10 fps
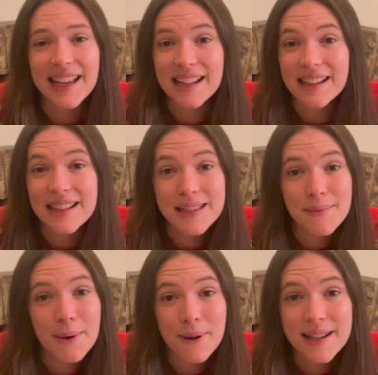get lots of
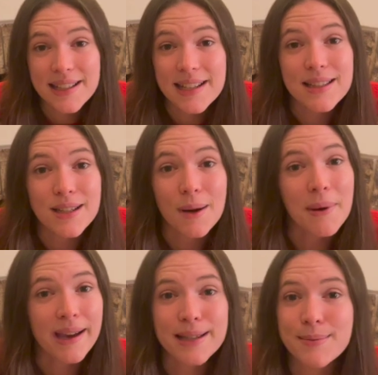my work done at
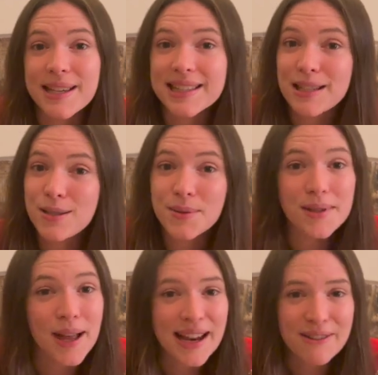Starbucks because I do a
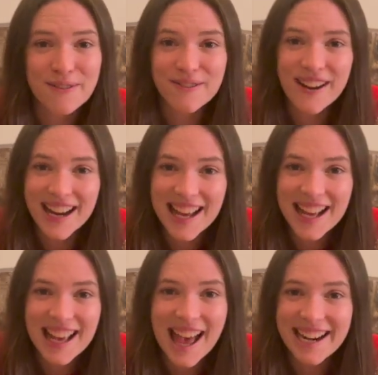lot of
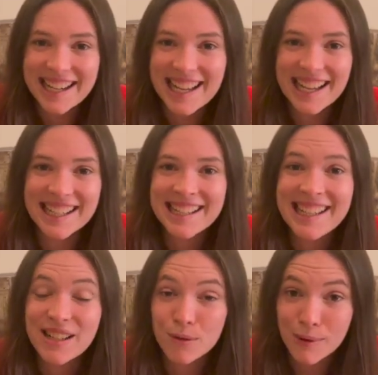writing, editing,
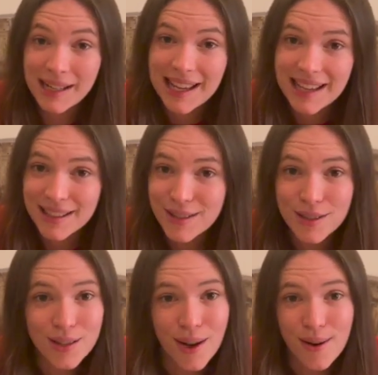and reading,
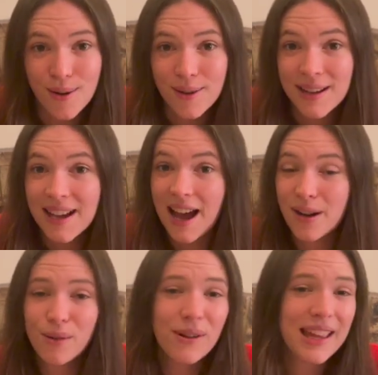so I
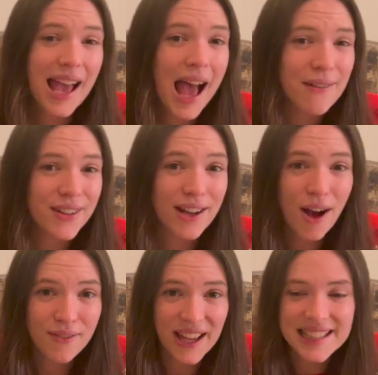don't really have an
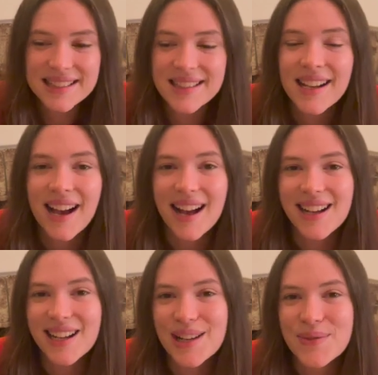office.
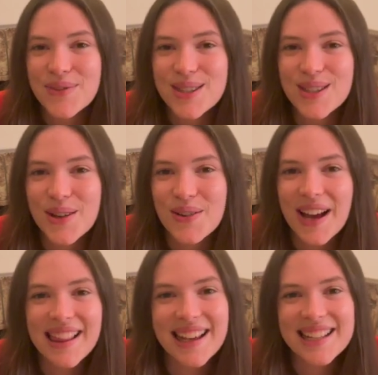So
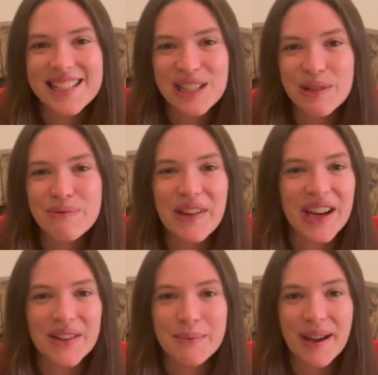I like to be out
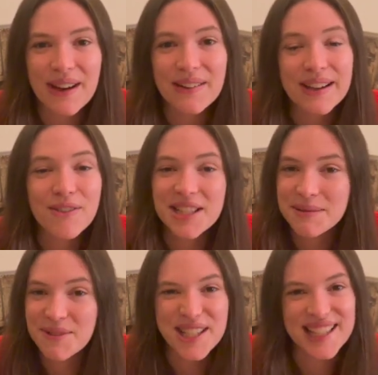and about, some
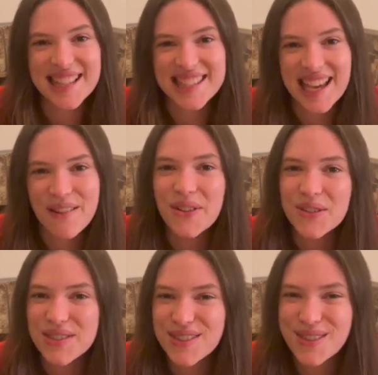noise canceling
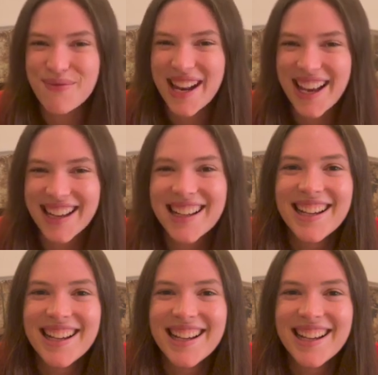headphones and some knitting